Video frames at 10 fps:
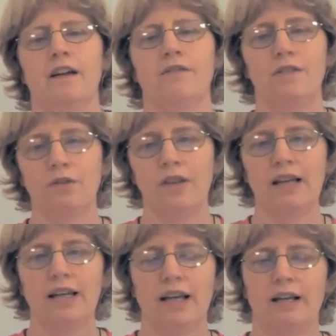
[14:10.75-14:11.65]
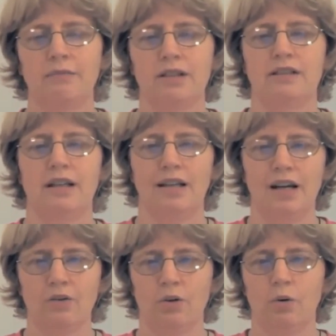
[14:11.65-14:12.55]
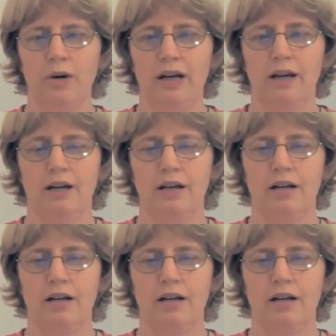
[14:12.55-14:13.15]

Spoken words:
if you do that again, I'm going to take an arrow away.